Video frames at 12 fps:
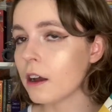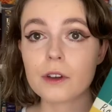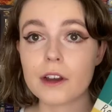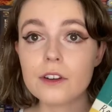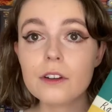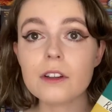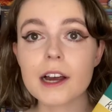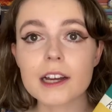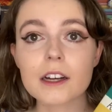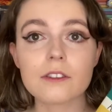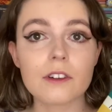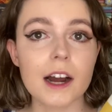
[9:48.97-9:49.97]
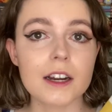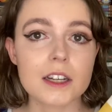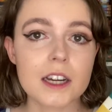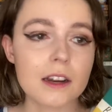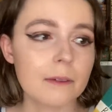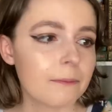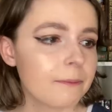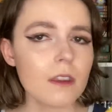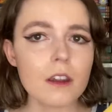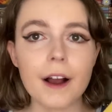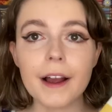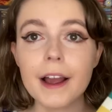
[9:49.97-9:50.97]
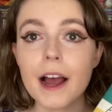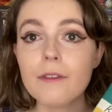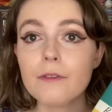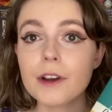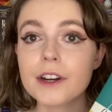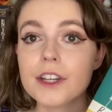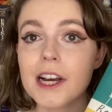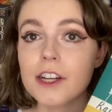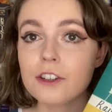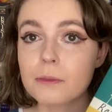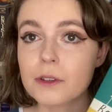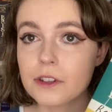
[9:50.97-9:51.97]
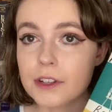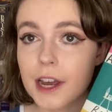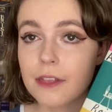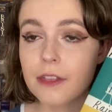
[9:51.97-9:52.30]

So I do like her writing. I haven't read Attachments yet